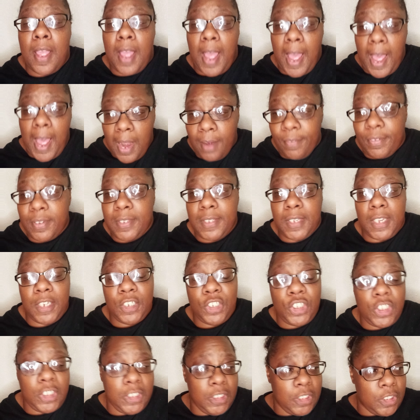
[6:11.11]
All of a sudden,
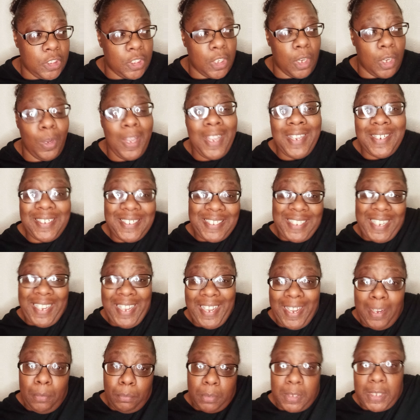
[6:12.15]
she's so
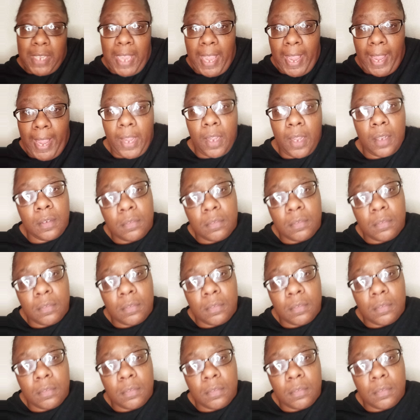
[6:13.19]
Team Zach.